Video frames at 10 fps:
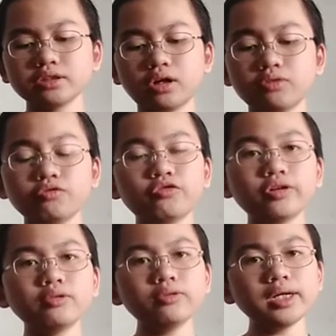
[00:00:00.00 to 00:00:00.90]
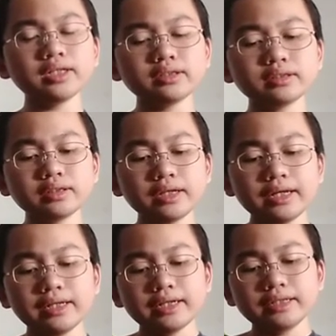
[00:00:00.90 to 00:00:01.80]
on free will
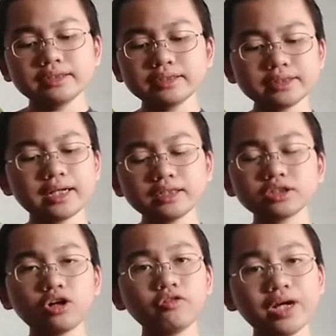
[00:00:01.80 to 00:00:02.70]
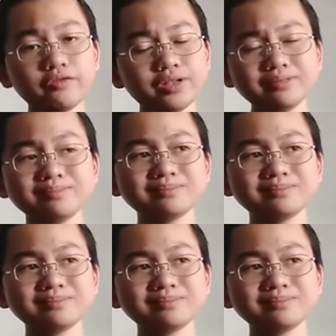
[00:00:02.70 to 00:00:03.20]
instead of having